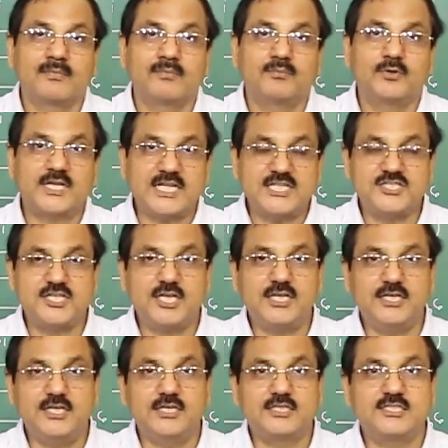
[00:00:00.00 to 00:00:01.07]
potential
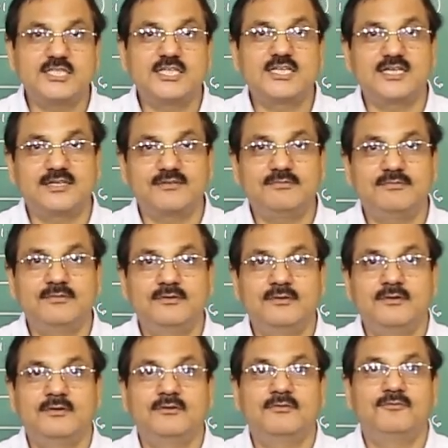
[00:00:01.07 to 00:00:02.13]
energy curve
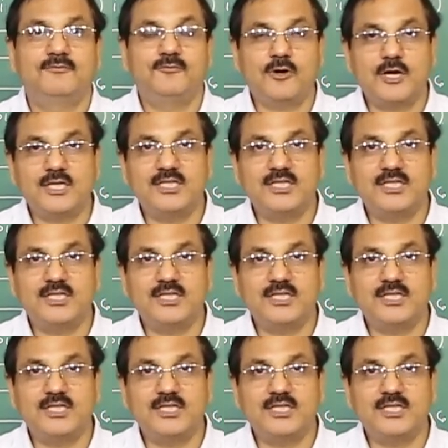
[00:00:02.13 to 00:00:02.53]
for